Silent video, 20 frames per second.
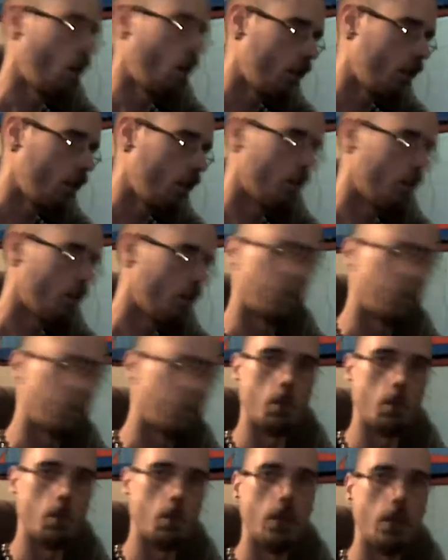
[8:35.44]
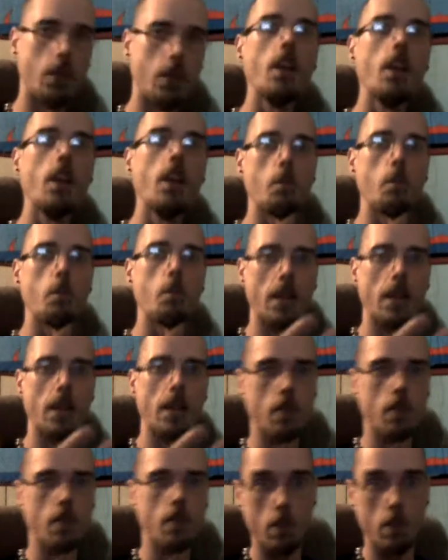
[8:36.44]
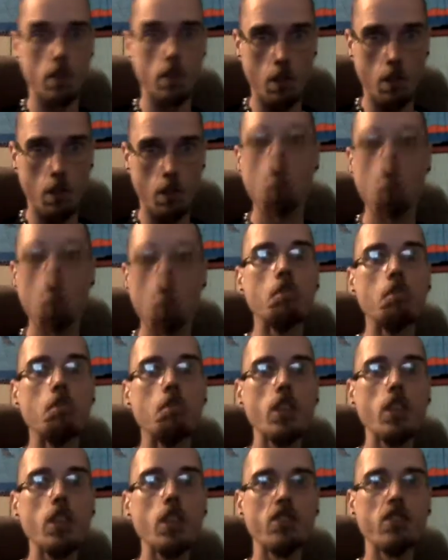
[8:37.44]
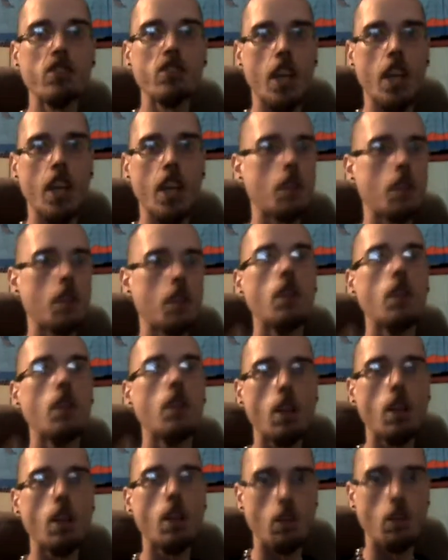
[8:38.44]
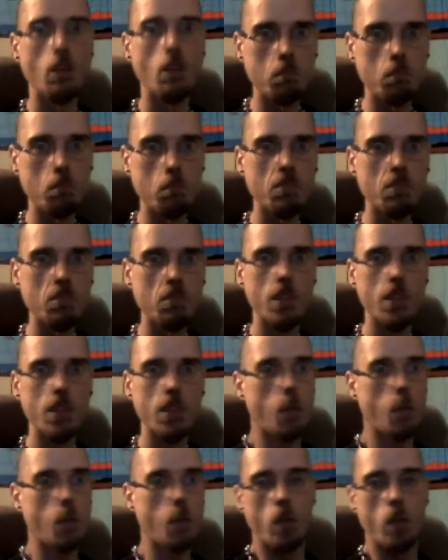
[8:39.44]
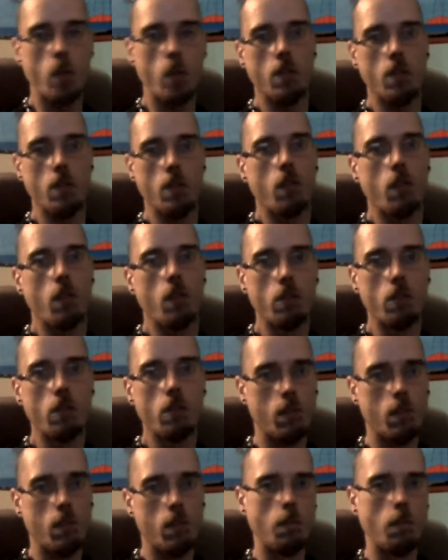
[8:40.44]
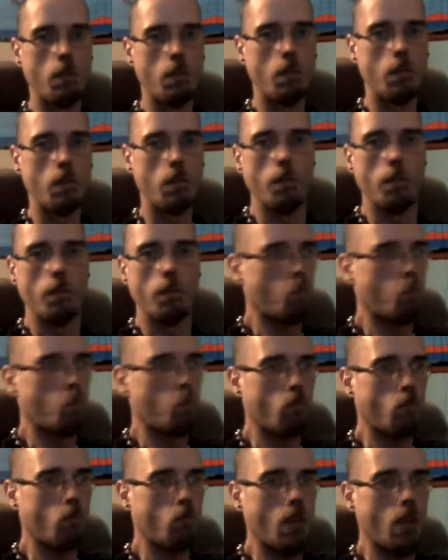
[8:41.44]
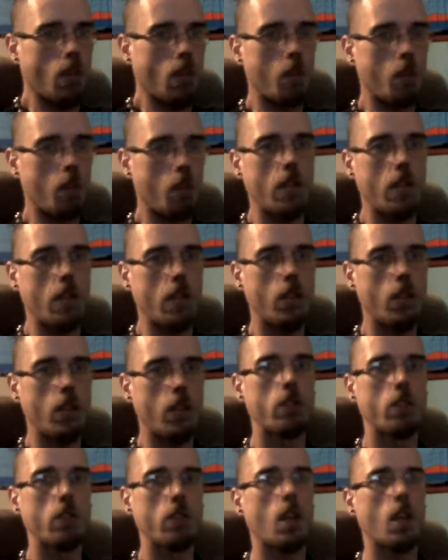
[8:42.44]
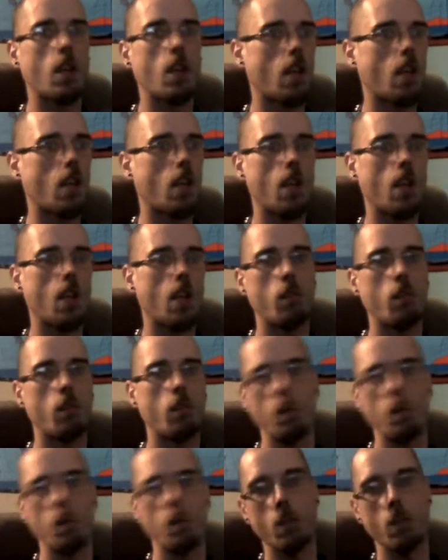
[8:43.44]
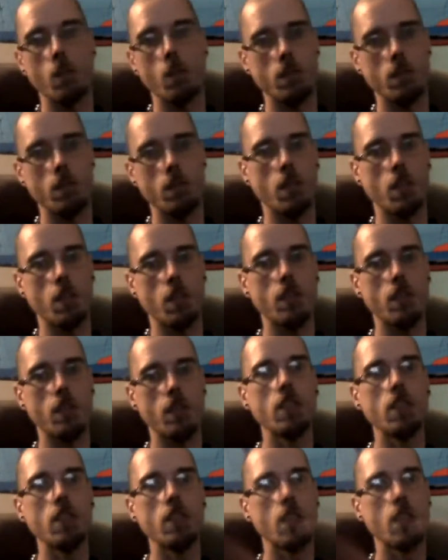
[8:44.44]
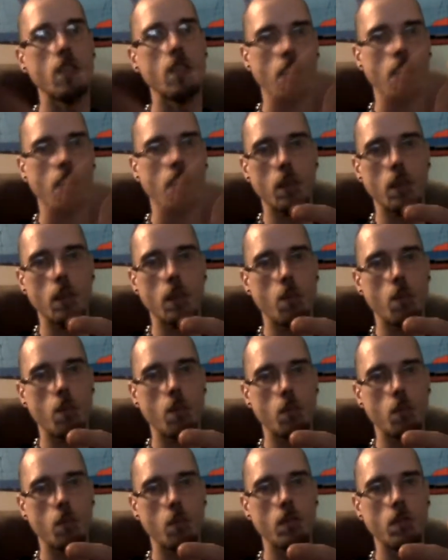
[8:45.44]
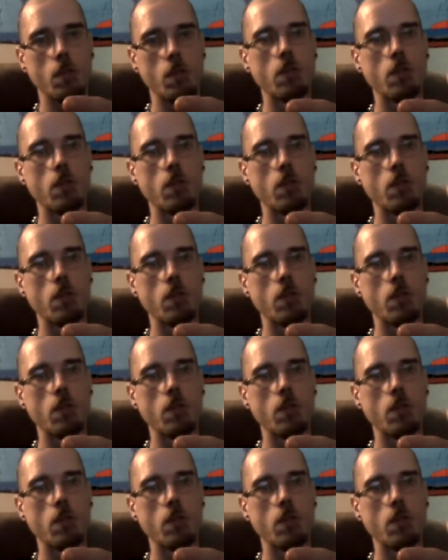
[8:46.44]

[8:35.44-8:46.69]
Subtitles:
Different, similar. The basilisk. The snake. It's the devil himself, Lucifer. I mean, there's a lot of biblical similarities in the Harry Potter movies.